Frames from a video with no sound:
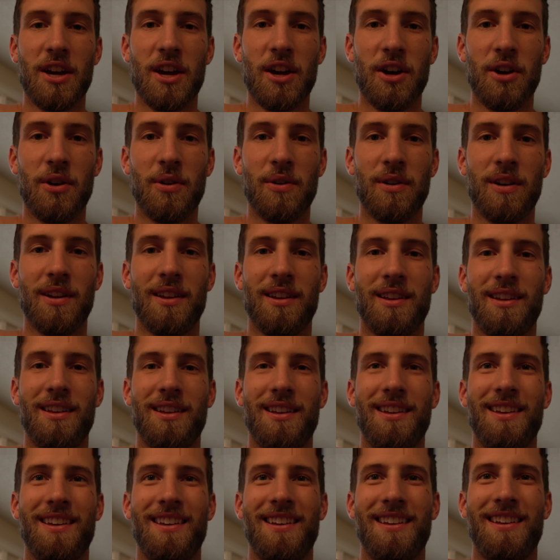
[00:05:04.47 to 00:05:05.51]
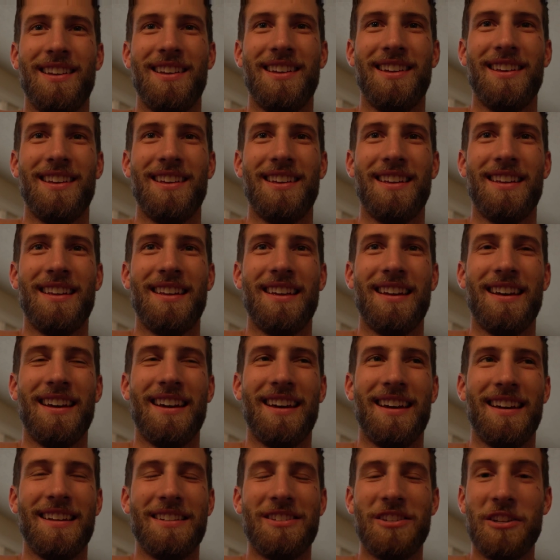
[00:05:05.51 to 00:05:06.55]
out.
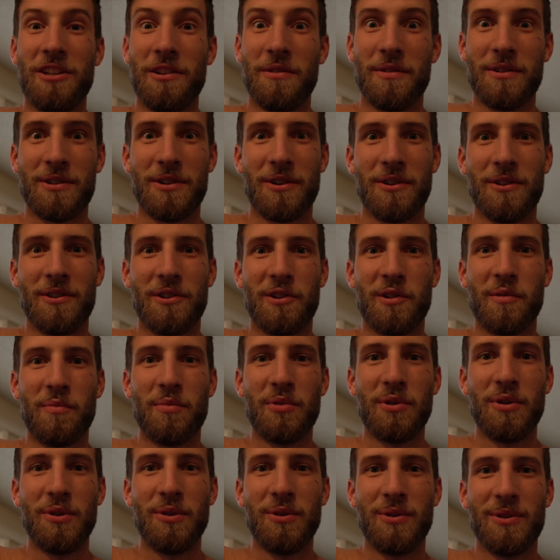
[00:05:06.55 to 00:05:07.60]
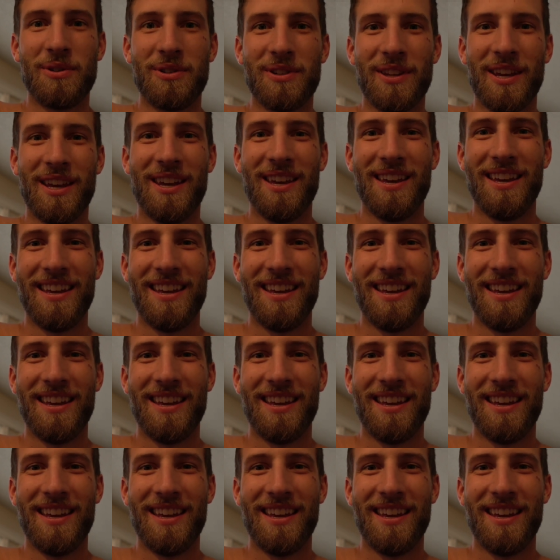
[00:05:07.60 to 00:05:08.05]
Uh, Ginny returned her boots.